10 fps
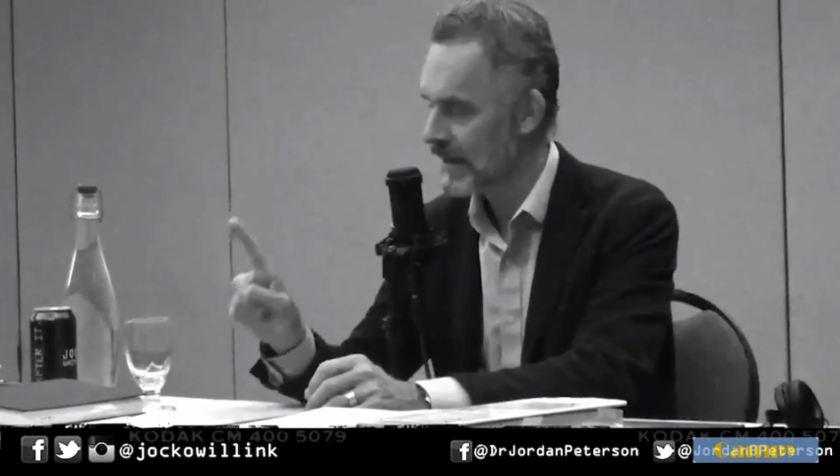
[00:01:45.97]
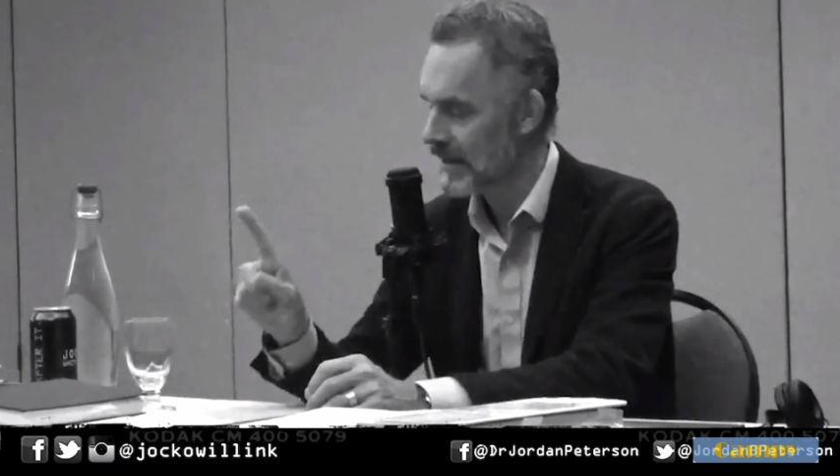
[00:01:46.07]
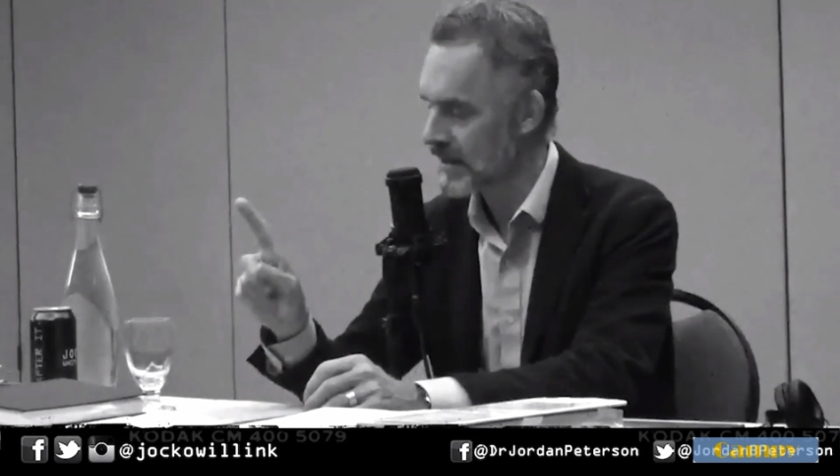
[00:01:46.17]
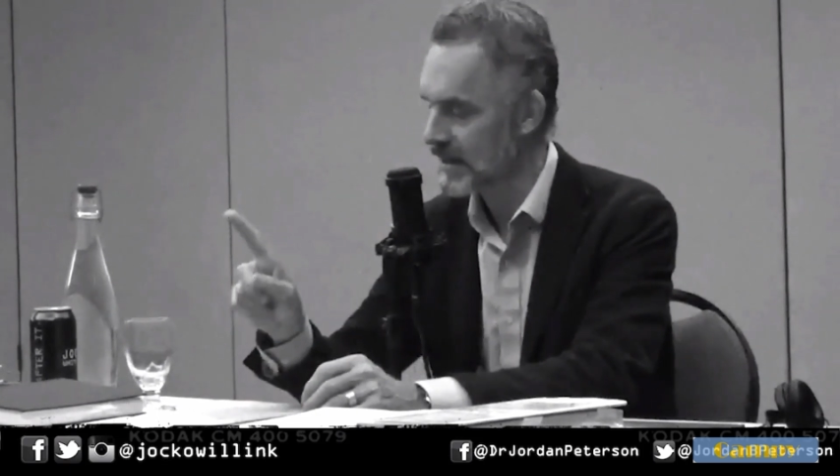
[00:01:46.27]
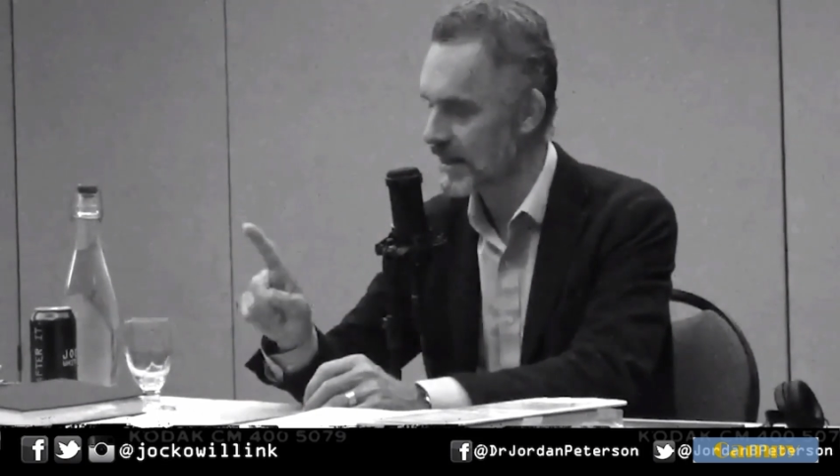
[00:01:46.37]

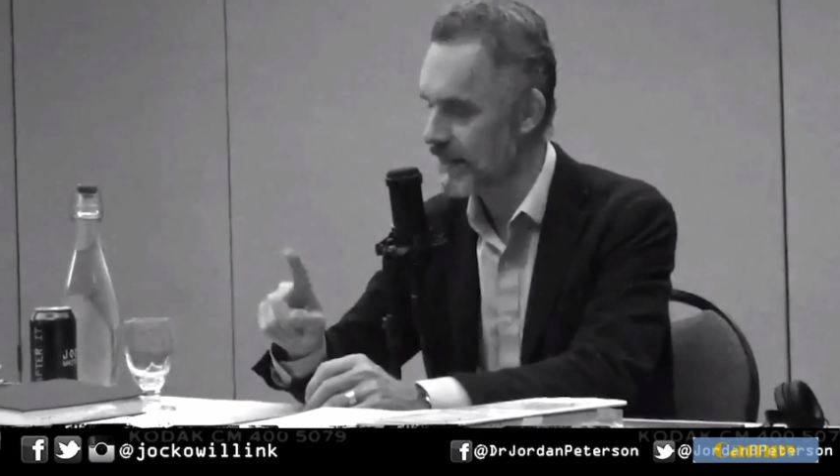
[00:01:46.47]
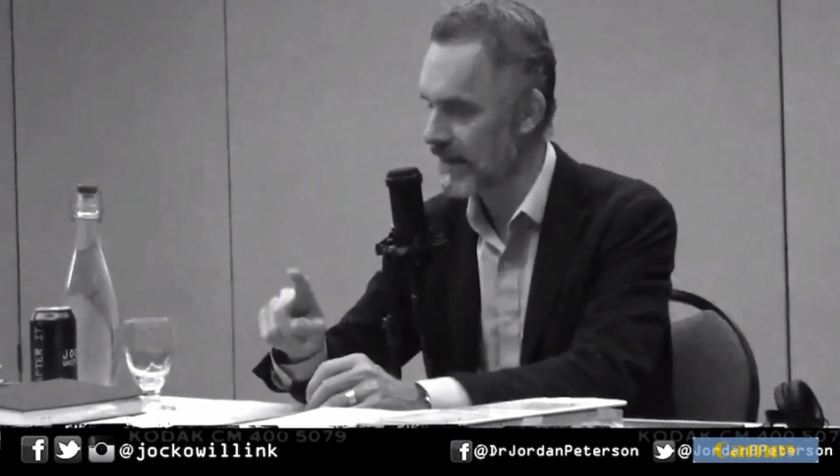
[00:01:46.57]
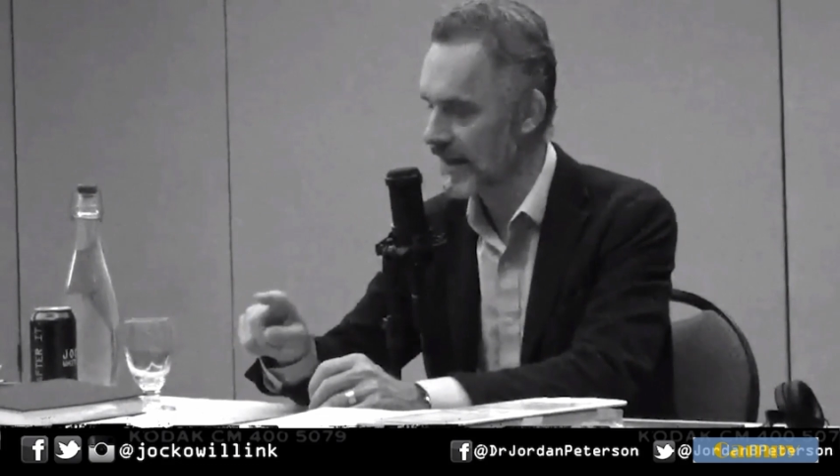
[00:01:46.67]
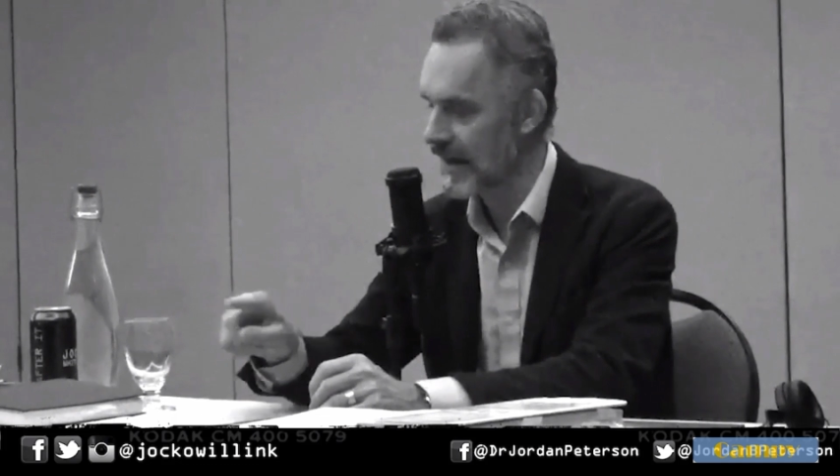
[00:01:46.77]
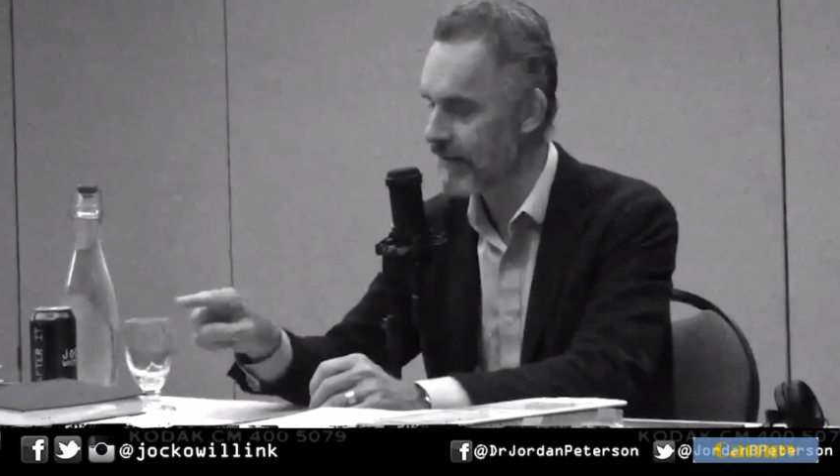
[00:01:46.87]
this is
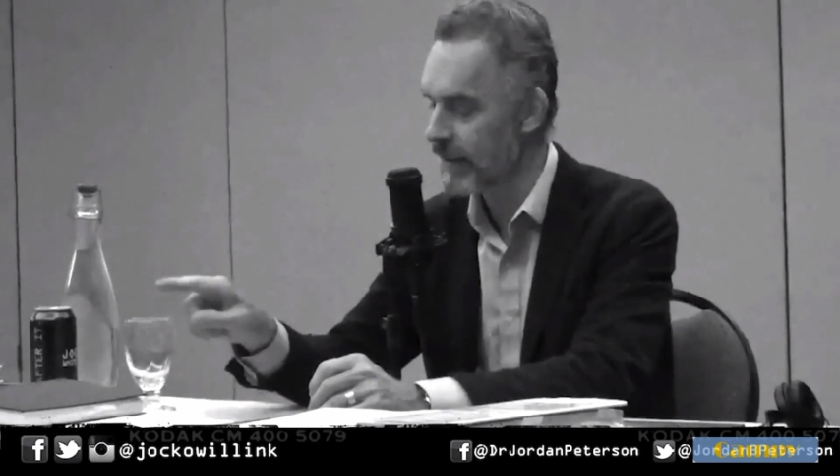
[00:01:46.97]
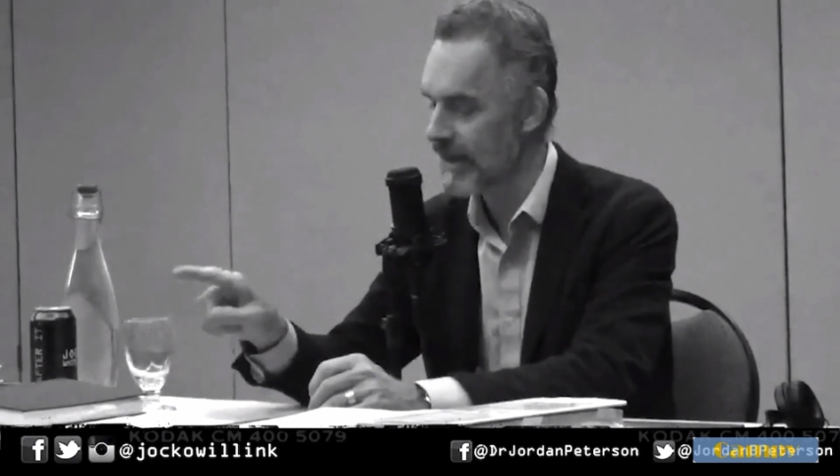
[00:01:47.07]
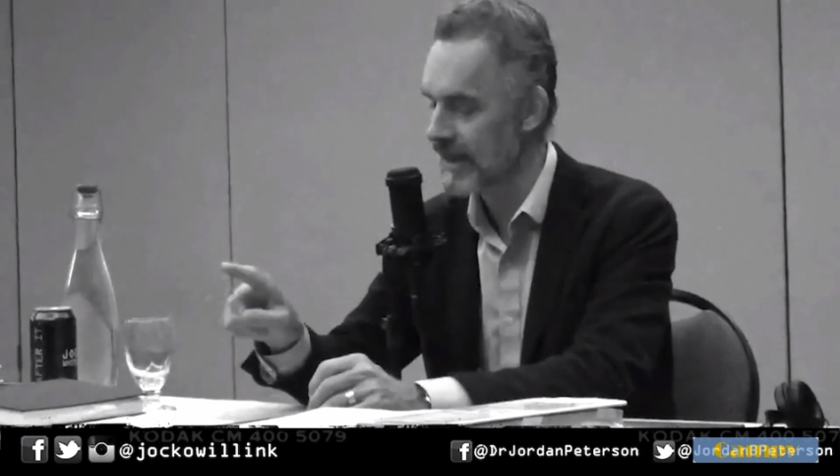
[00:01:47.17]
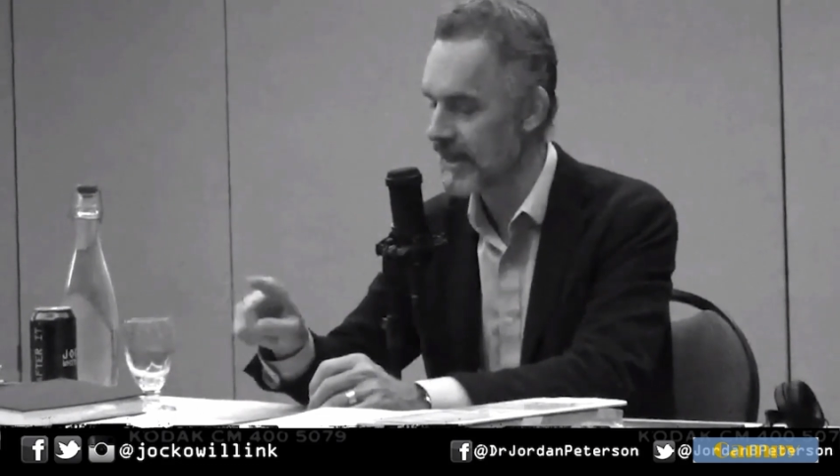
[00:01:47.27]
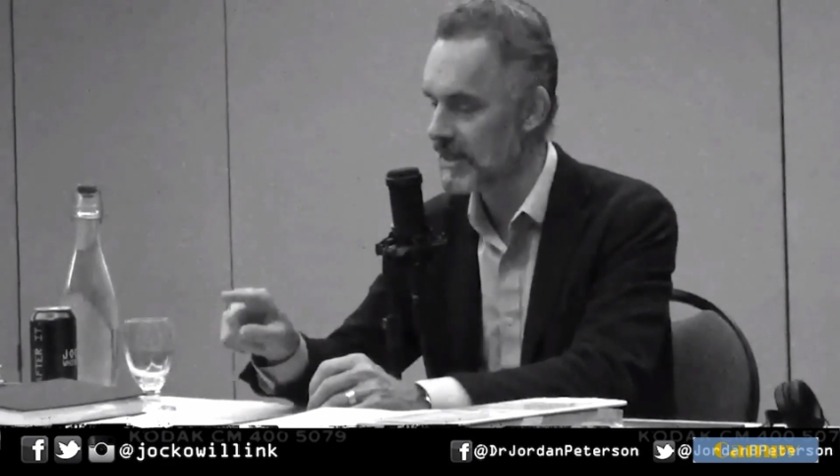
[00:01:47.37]
something that
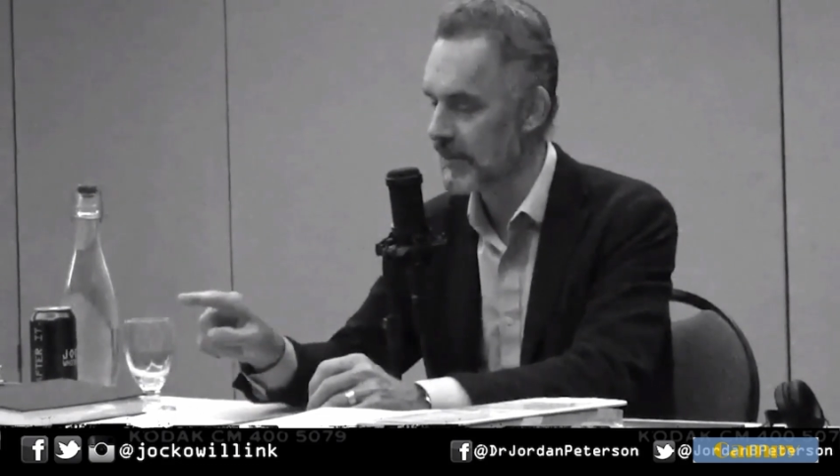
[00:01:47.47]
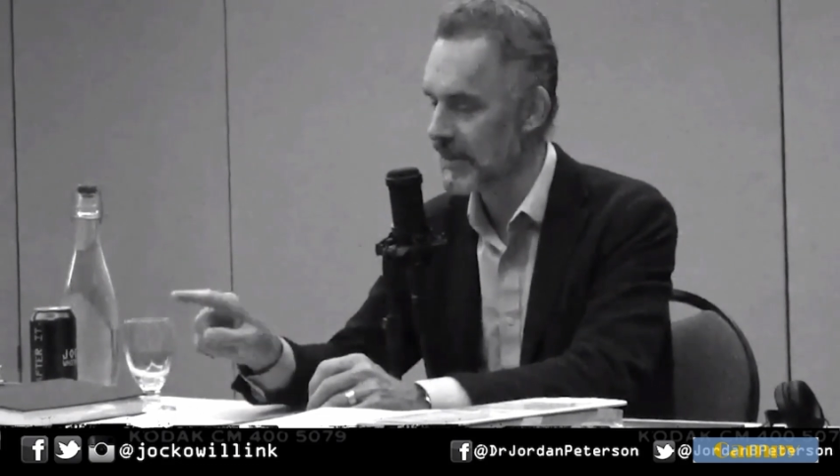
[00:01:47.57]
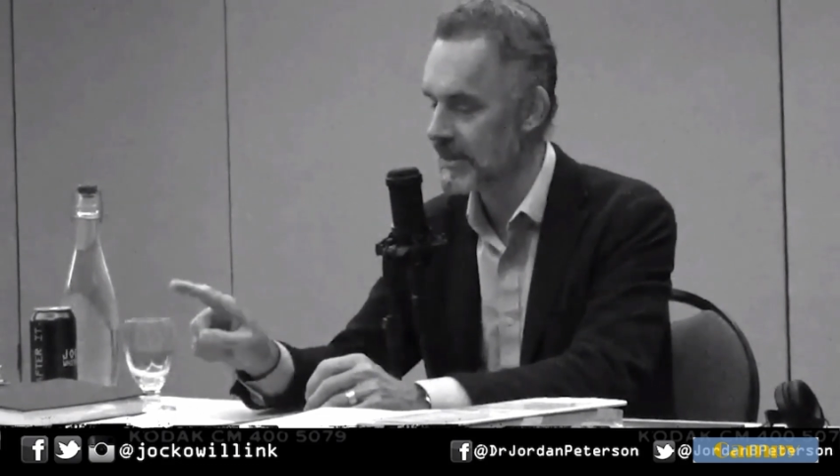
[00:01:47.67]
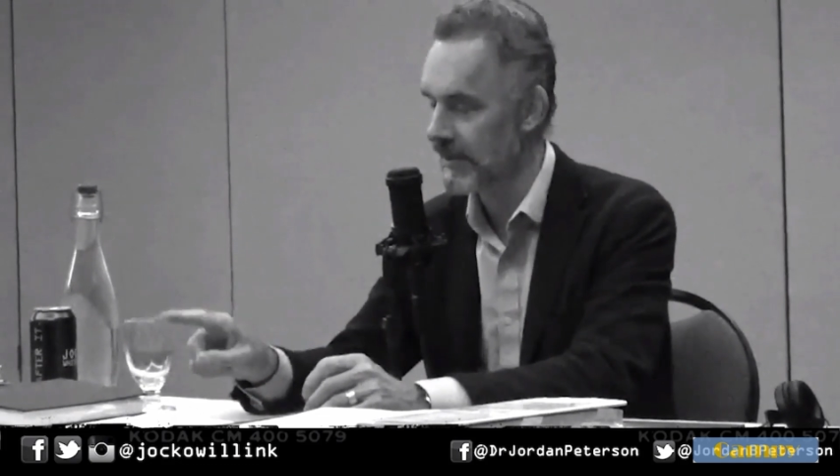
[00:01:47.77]
everybody needs because